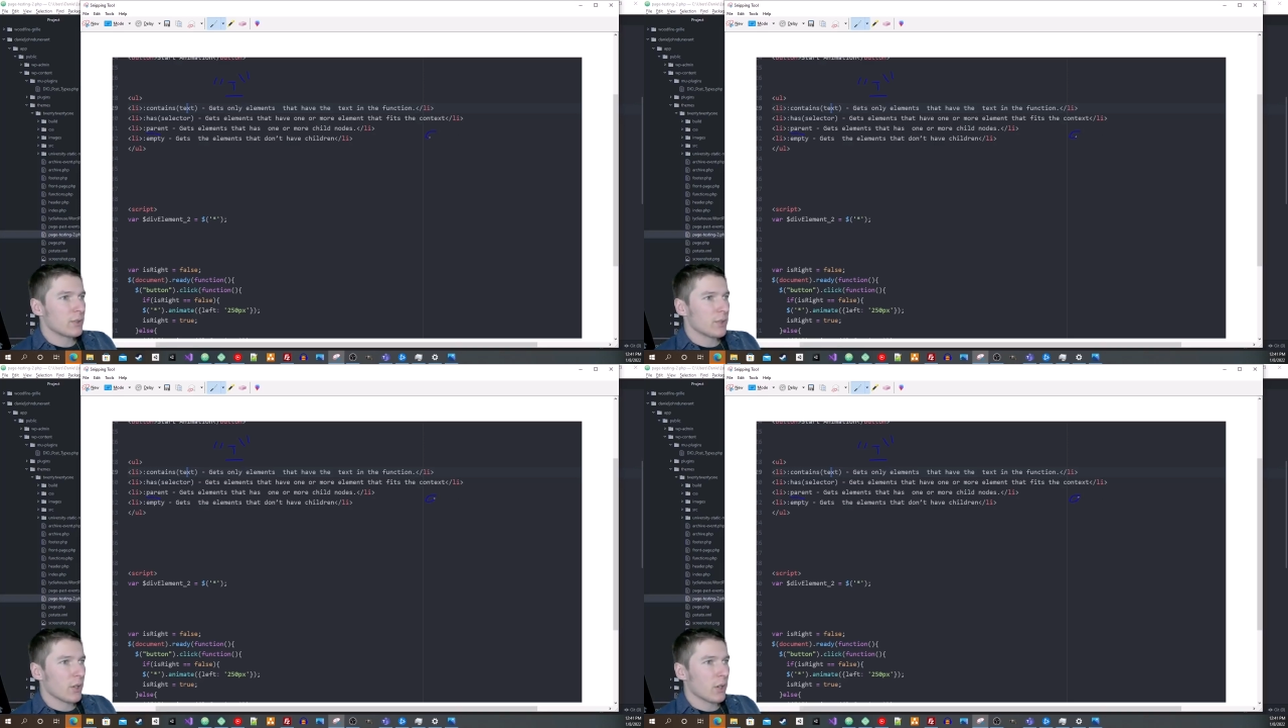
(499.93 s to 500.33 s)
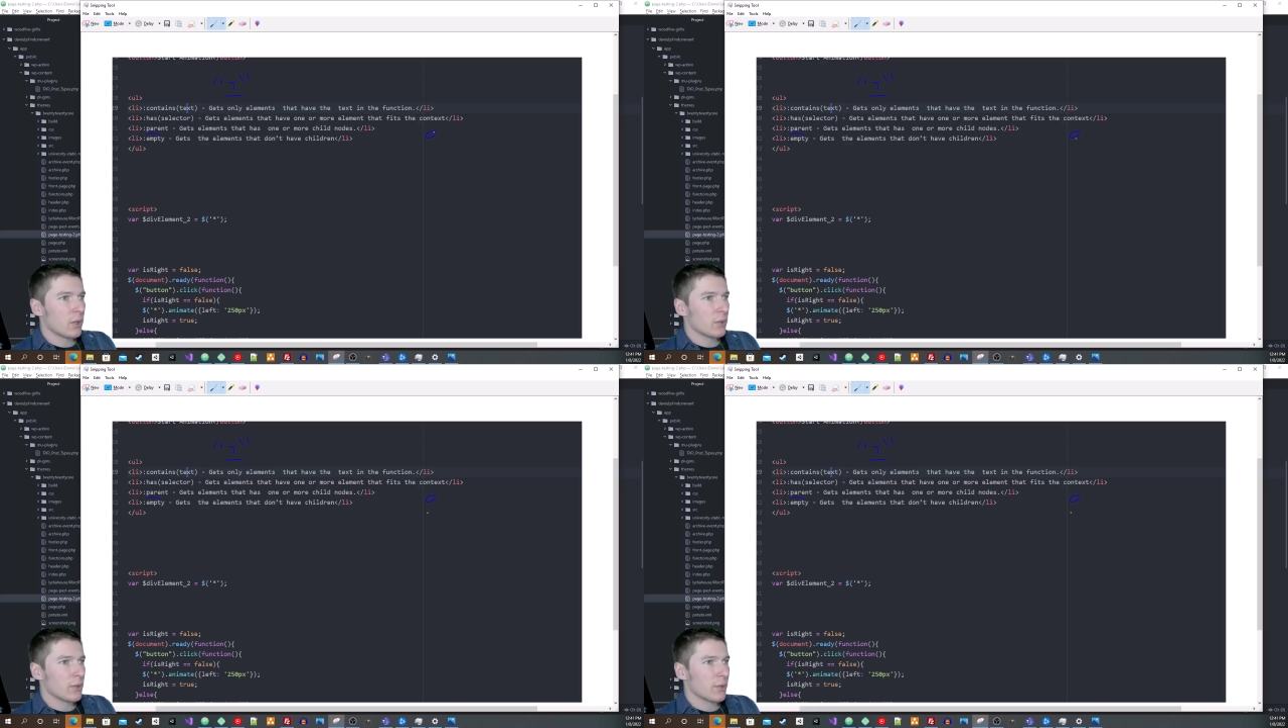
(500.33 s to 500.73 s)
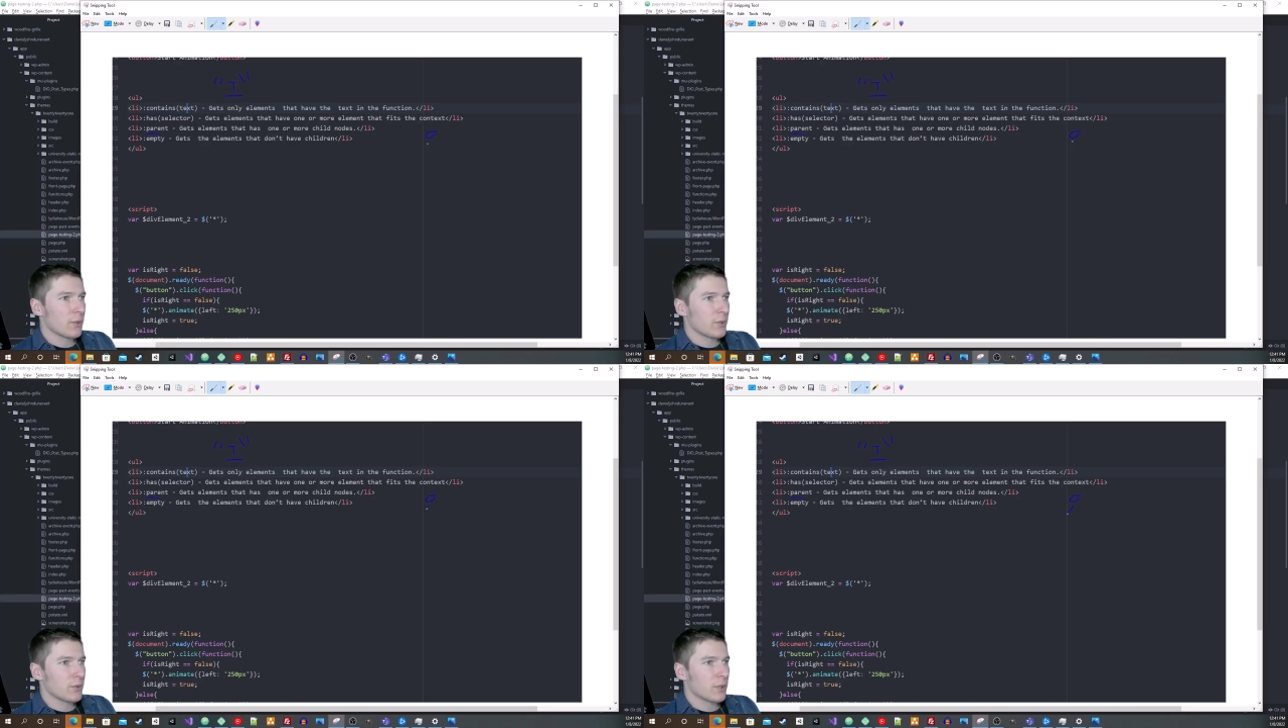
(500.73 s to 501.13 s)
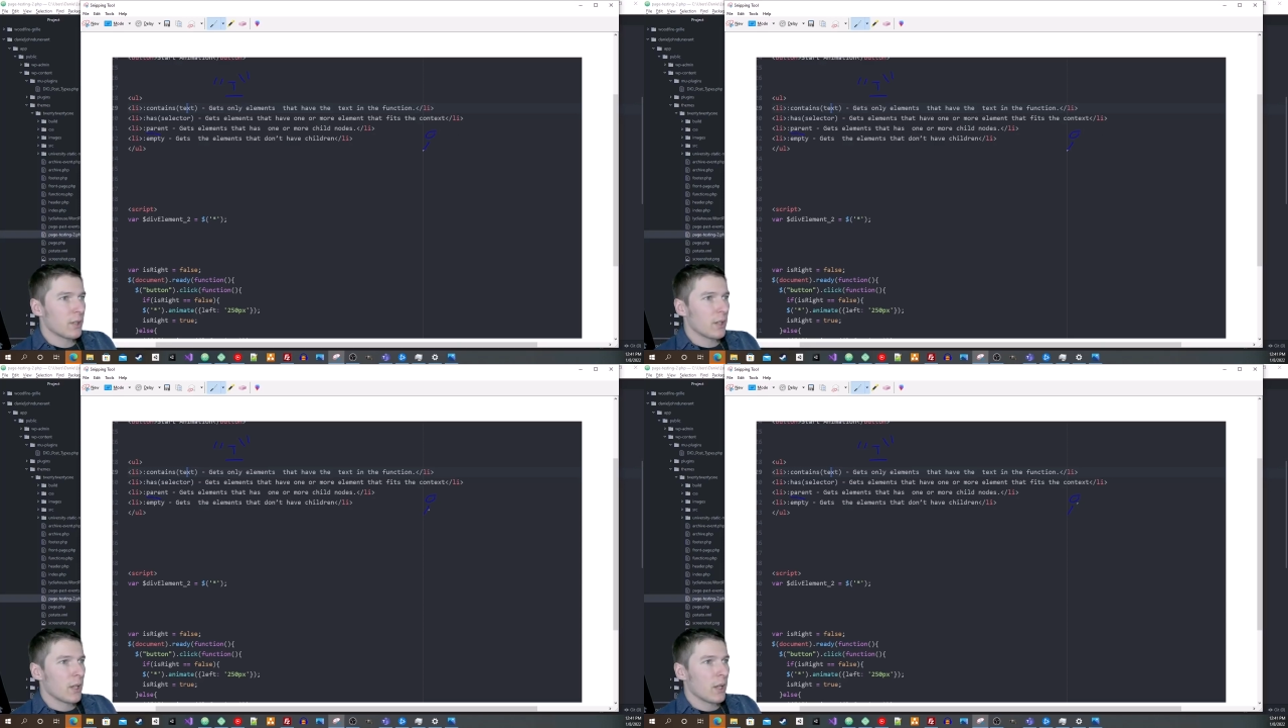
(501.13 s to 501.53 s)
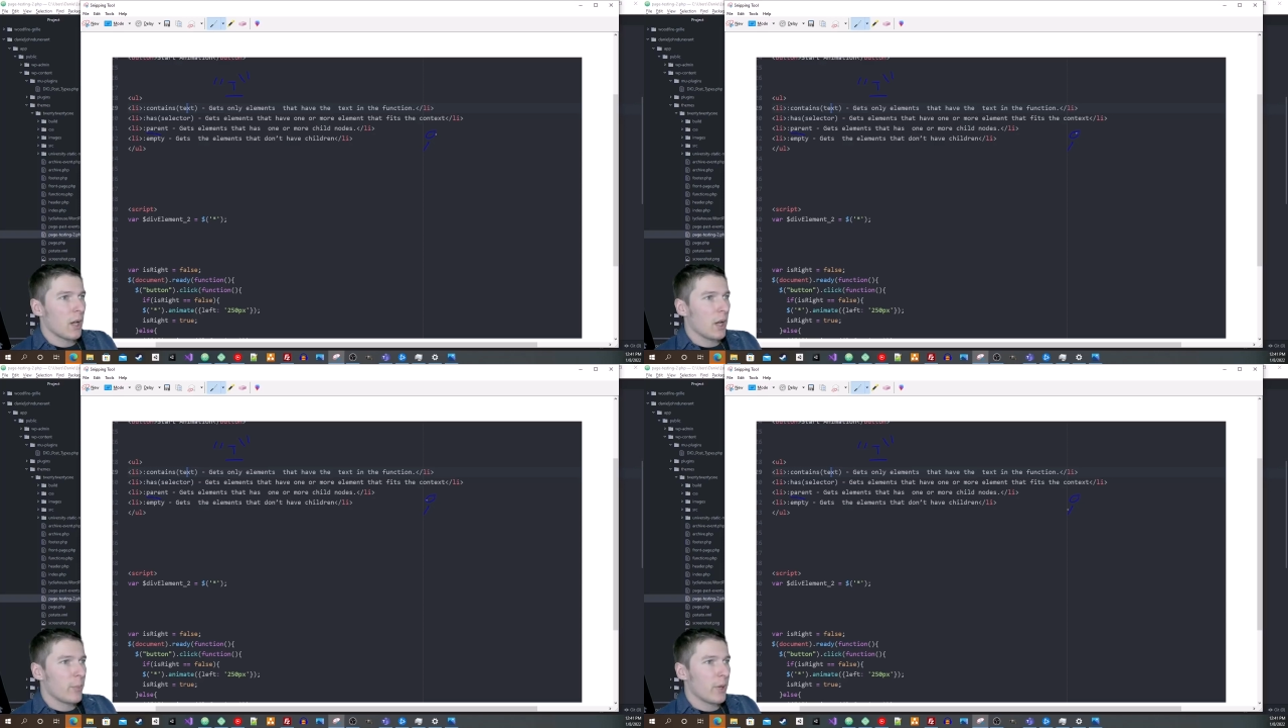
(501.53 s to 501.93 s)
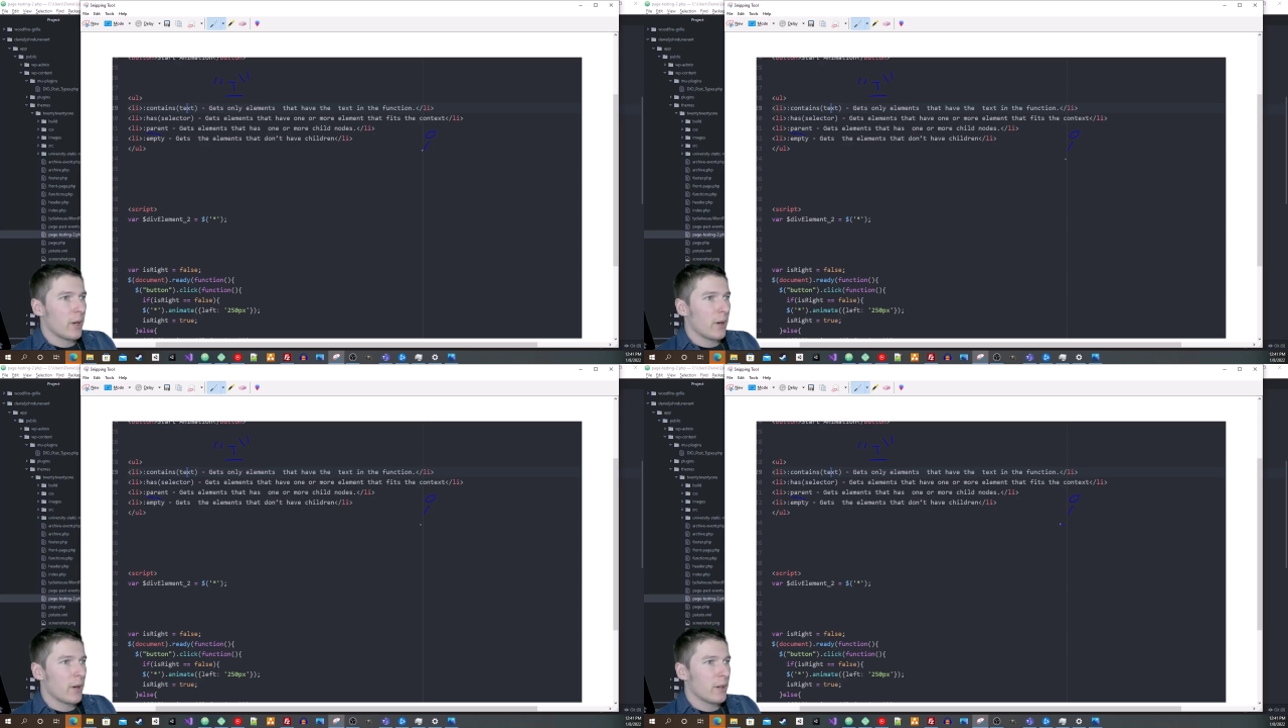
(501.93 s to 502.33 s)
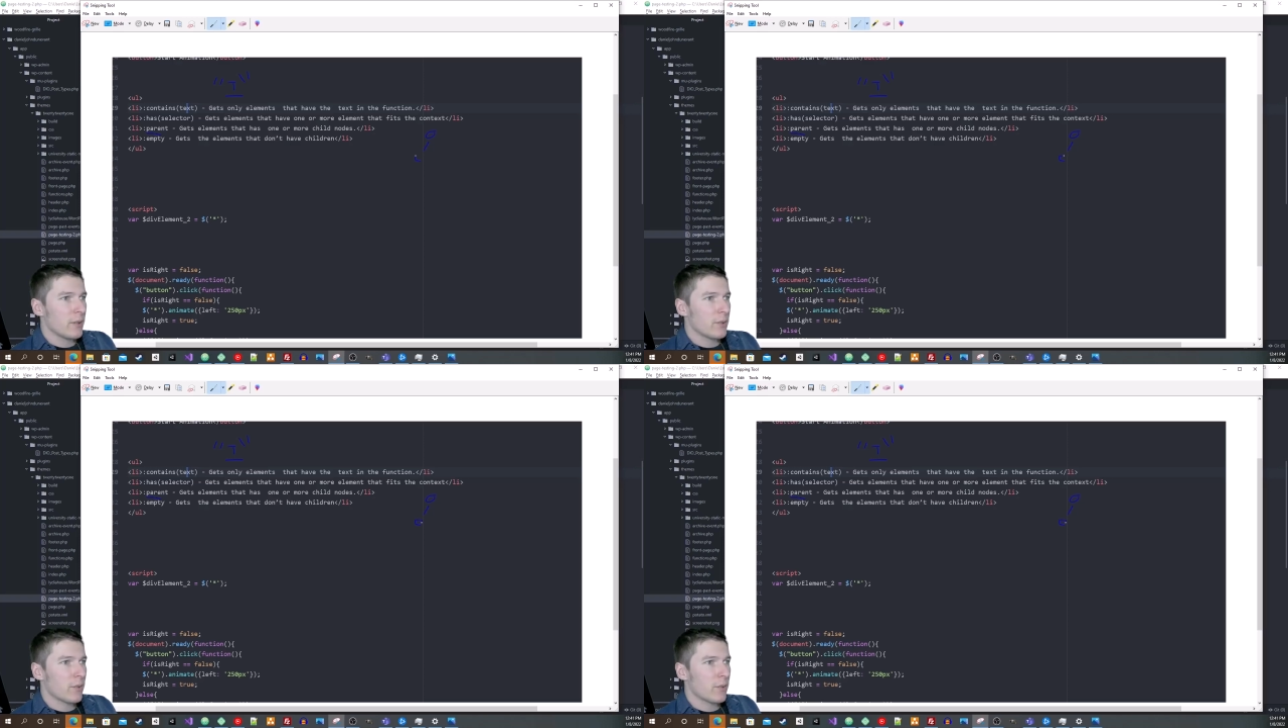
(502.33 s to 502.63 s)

So here's a parent